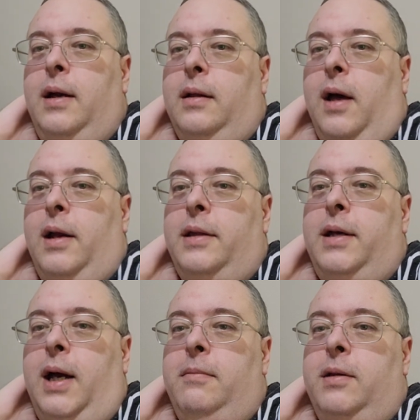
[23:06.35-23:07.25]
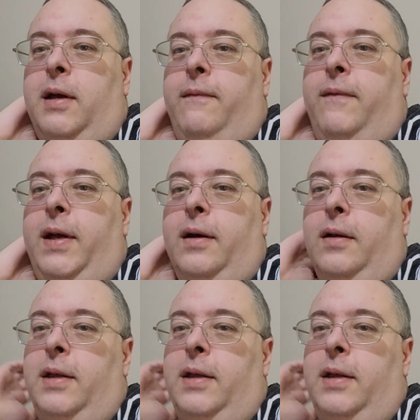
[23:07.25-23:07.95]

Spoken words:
a lot of times I feel